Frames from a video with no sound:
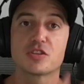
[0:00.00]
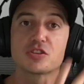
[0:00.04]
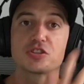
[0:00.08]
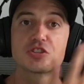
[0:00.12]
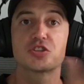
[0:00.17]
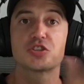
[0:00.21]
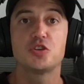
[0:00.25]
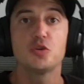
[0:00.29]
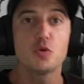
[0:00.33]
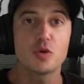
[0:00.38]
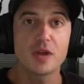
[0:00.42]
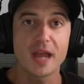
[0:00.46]
there's
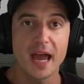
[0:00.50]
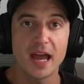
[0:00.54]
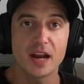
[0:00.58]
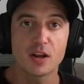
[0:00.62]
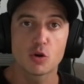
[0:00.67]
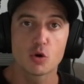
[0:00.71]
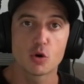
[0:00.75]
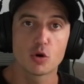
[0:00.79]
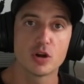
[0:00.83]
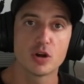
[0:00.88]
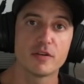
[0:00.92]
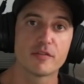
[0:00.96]
2
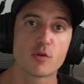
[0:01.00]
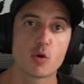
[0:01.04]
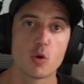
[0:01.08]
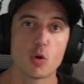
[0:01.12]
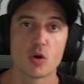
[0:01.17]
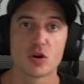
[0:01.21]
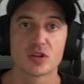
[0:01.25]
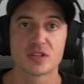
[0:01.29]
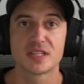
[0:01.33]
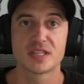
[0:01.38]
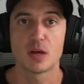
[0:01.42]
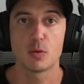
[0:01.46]
categories of
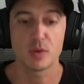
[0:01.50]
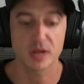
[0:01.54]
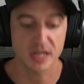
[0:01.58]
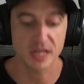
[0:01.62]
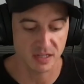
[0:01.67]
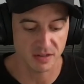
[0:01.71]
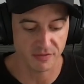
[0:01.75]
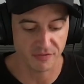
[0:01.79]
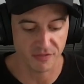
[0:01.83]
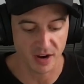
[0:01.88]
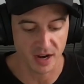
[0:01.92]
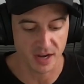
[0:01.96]
chords that we
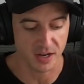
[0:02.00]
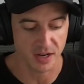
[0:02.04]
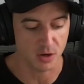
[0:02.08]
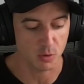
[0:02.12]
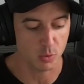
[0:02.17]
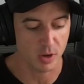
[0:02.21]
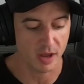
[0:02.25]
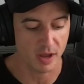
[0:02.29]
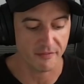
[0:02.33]
can define here. We